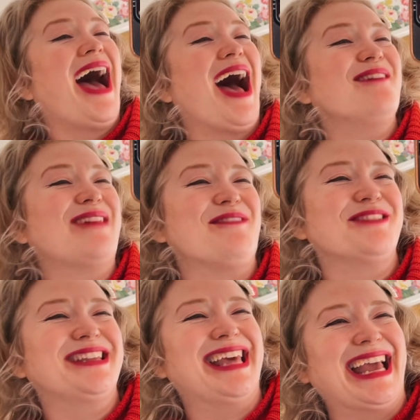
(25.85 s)

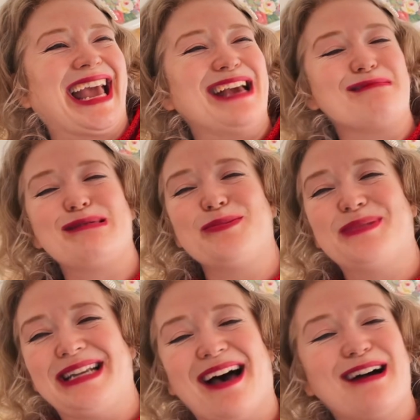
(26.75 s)
Everything is
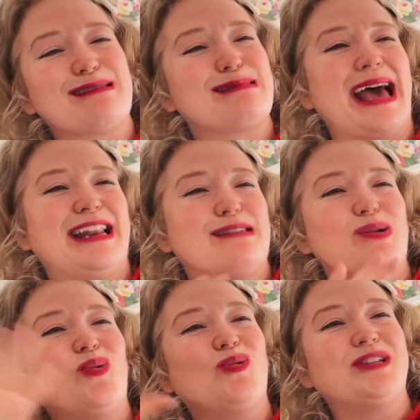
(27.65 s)
super luxe and it's
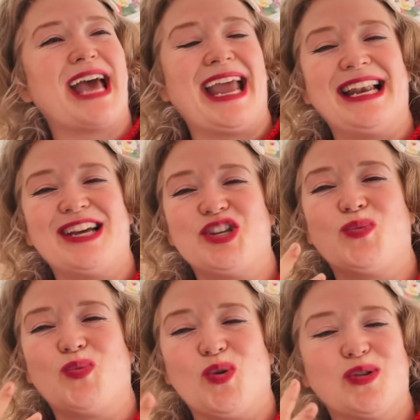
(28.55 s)
all tailored
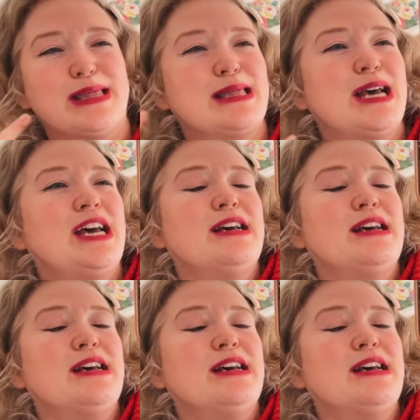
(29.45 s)
towards